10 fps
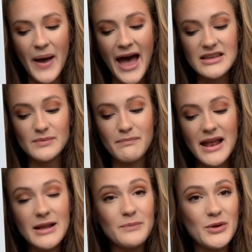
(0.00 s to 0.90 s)
has
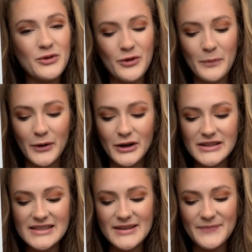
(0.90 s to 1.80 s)
many beautiful
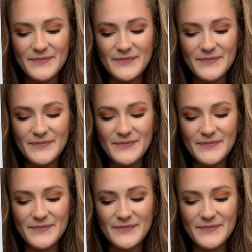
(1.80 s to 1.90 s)
birds.